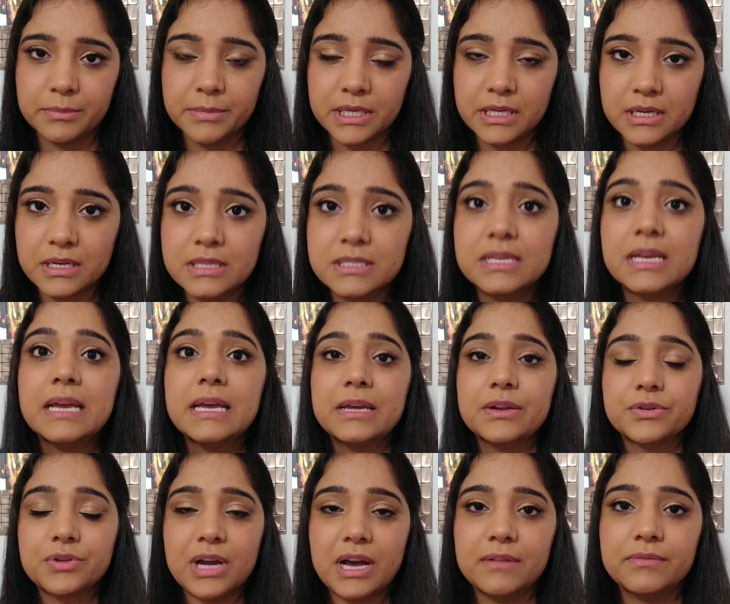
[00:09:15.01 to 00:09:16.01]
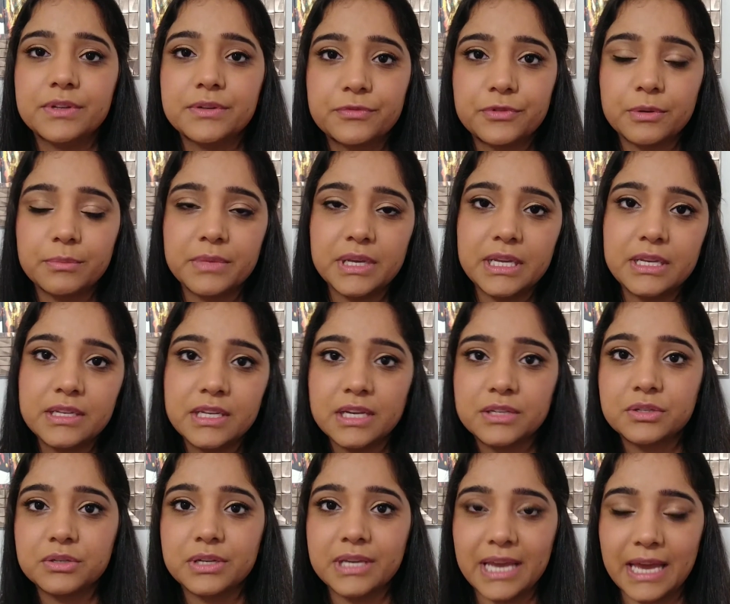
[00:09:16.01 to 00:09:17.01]
because traveling from India
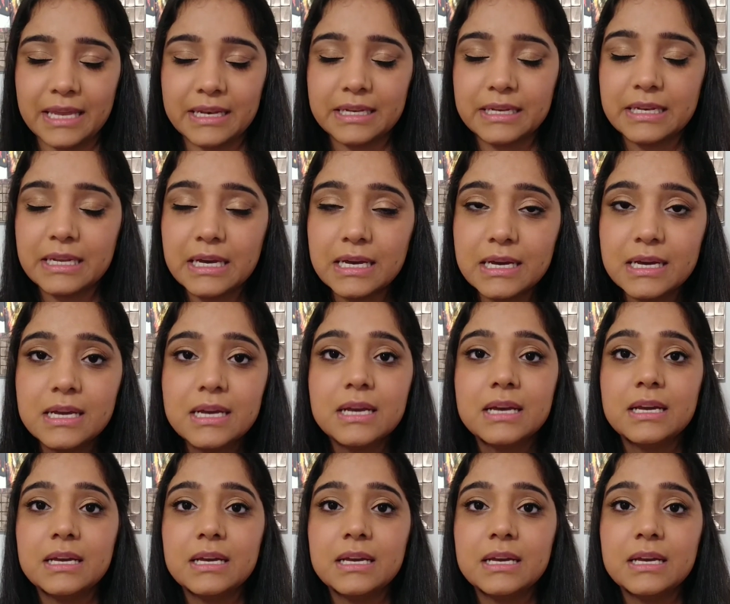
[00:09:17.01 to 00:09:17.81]
to Canada,